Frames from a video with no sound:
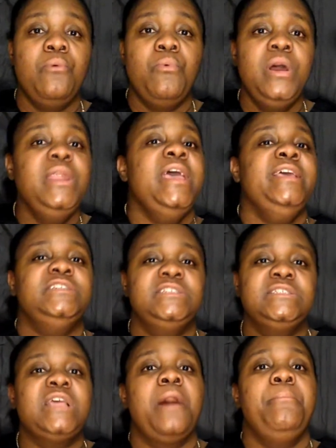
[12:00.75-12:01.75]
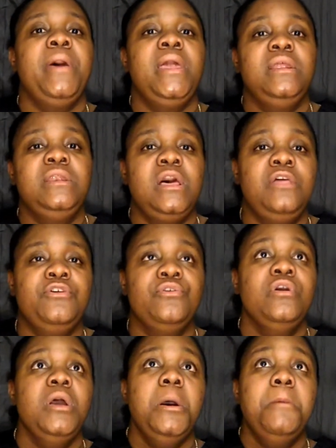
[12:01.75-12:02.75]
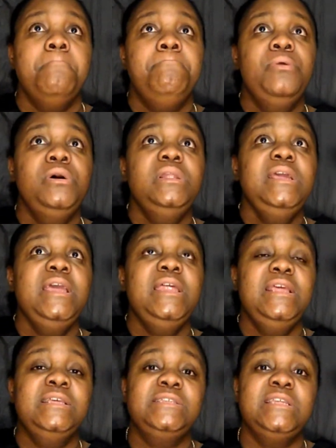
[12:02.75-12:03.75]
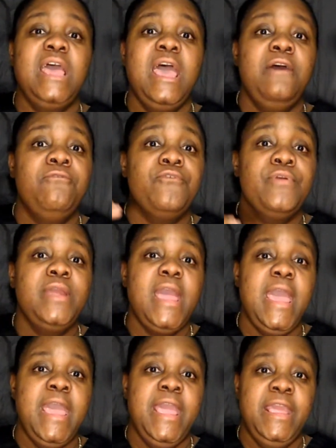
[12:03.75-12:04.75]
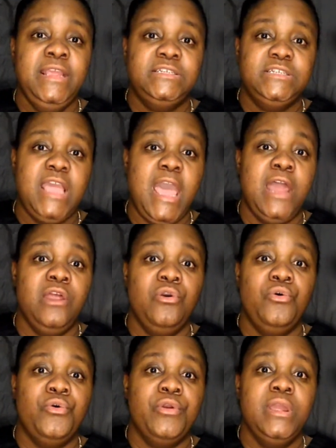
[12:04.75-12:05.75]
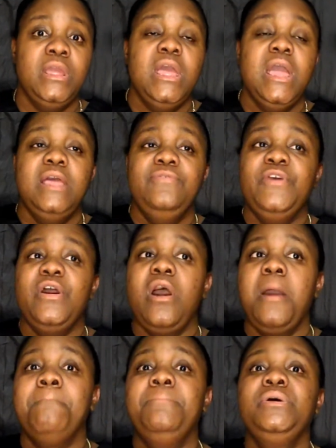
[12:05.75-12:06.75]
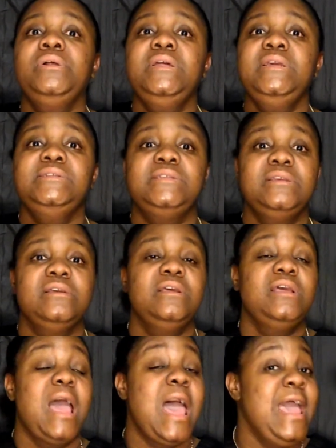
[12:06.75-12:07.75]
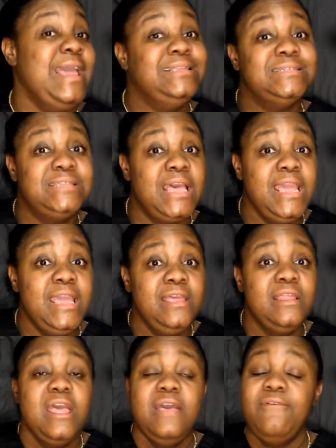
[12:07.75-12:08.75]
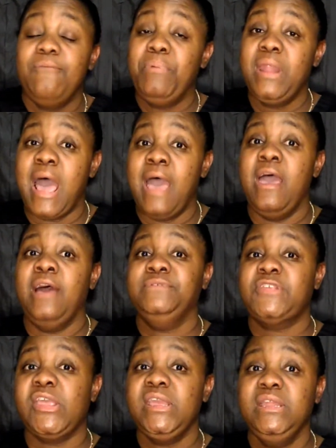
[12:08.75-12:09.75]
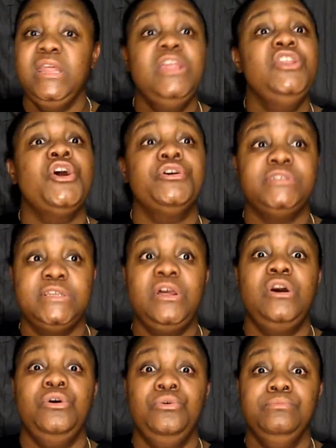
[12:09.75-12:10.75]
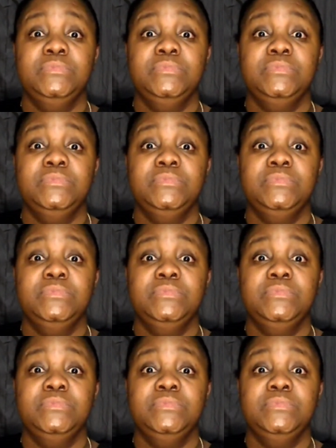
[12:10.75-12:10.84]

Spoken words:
one age and stop at another. Bullying is in every age category. There are bullies, I hate to say it, but I have seen in nursing homes.